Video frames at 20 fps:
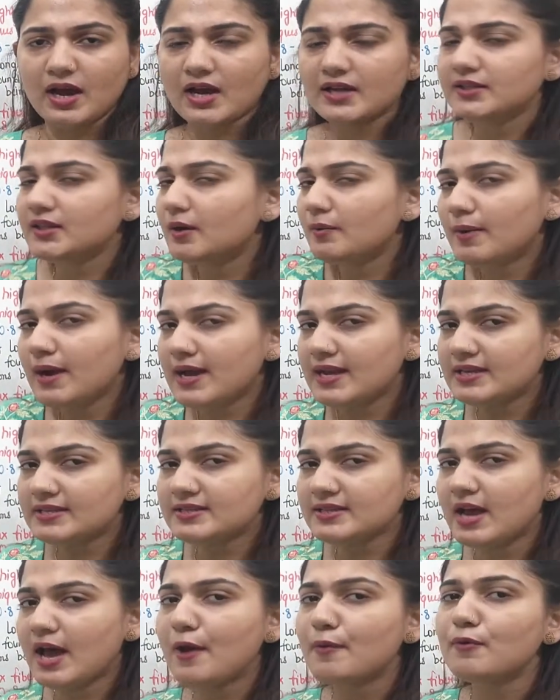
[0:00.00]

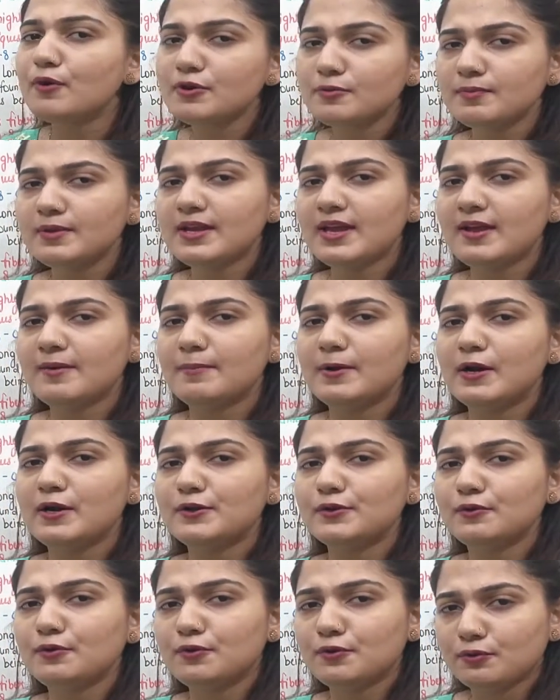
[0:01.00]
Otherwise, I won't be
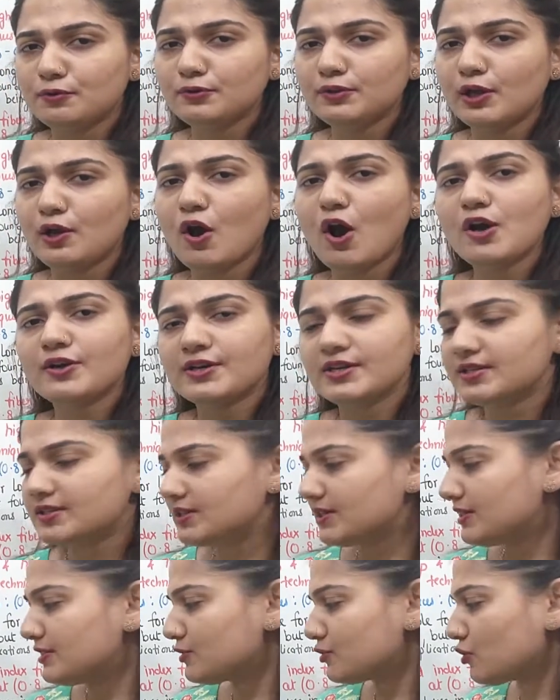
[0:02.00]
able to do the long
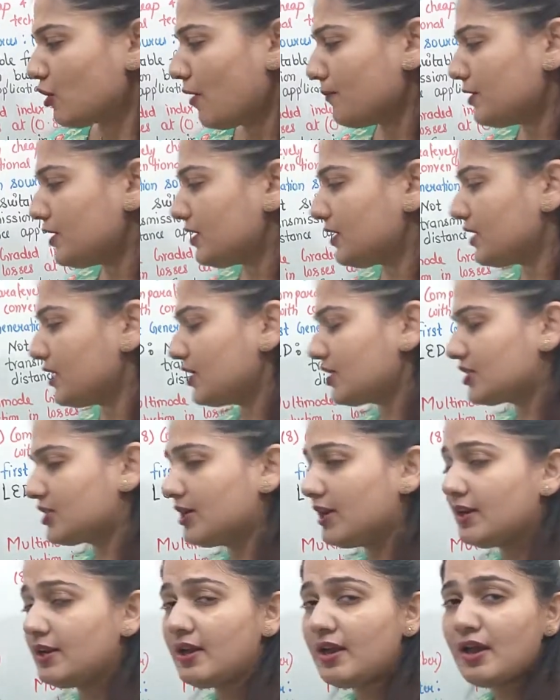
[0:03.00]
distance
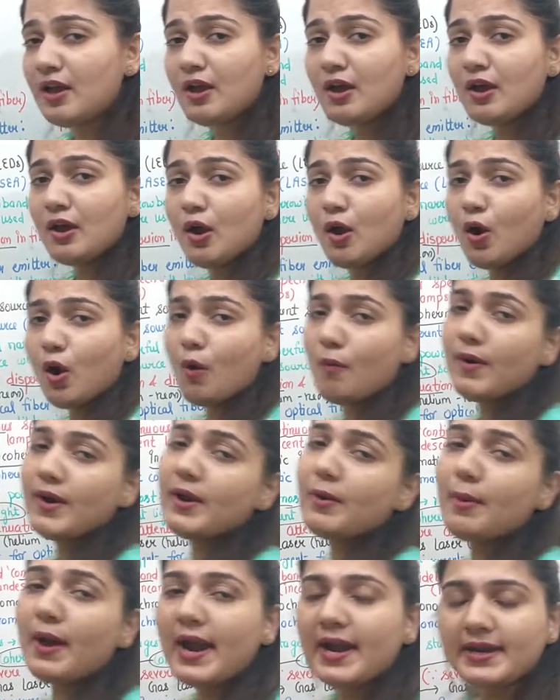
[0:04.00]
communication over
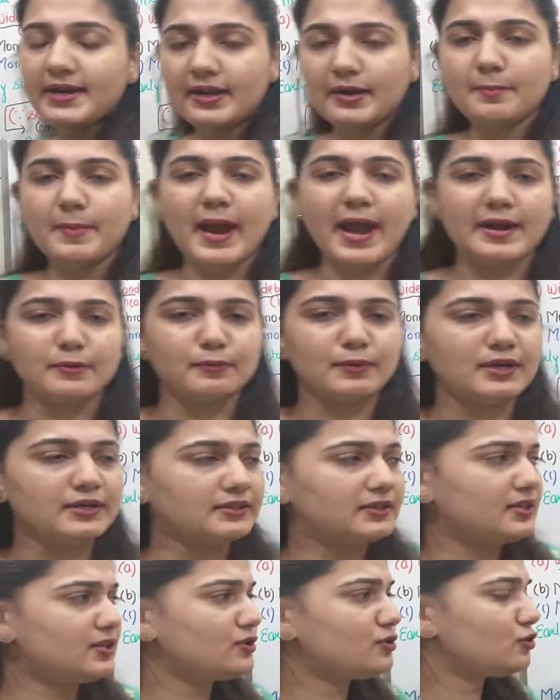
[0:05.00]
a wider
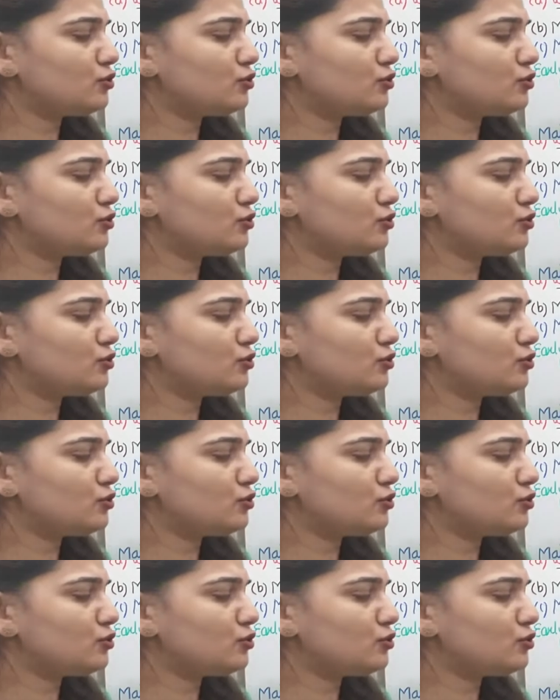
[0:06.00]
bandwidth.